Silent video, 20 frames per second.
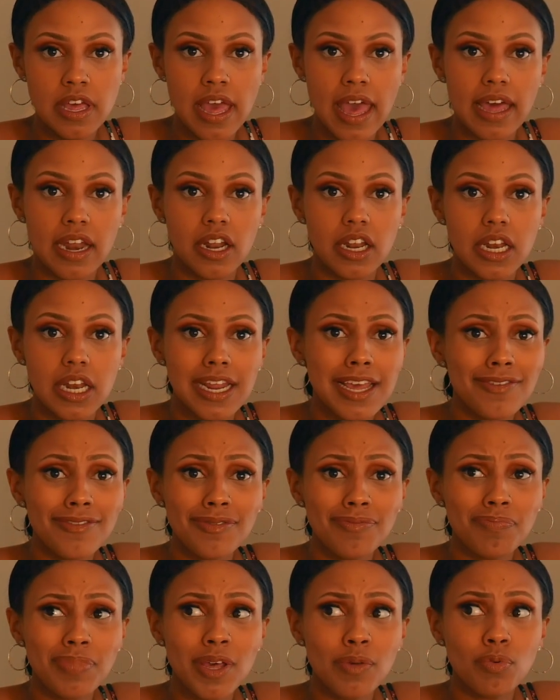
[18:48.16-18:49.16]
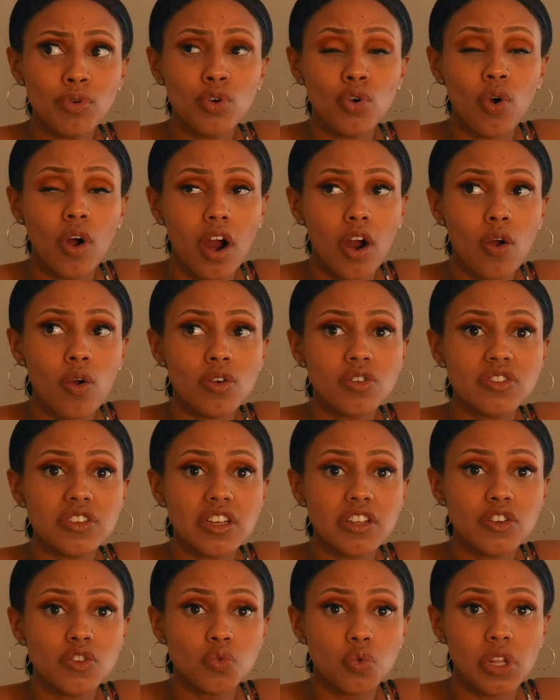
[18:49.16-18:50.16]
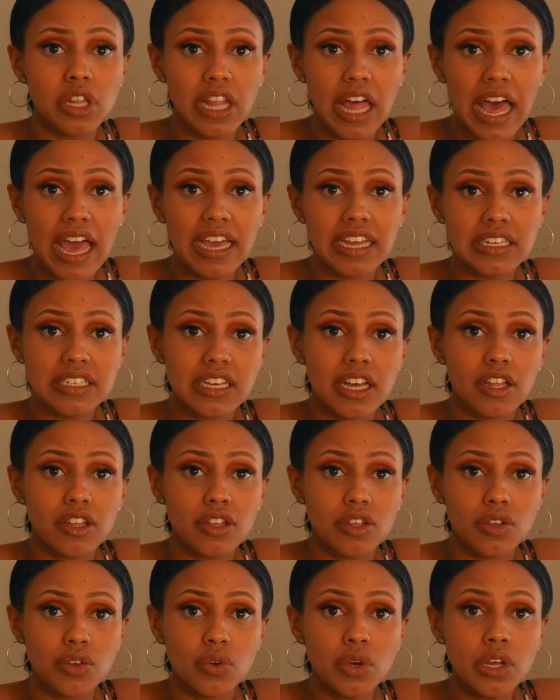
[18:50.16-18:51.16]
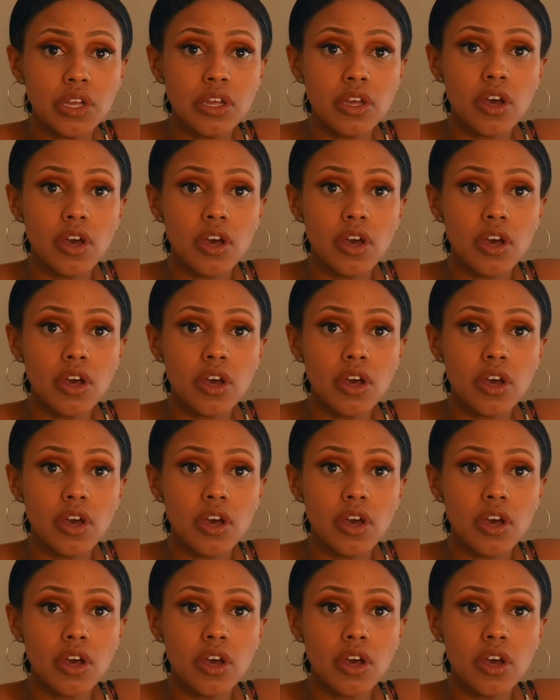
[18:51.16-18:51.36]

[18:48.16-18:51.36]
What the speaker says: And even people who are wholesalers will lie and tell you,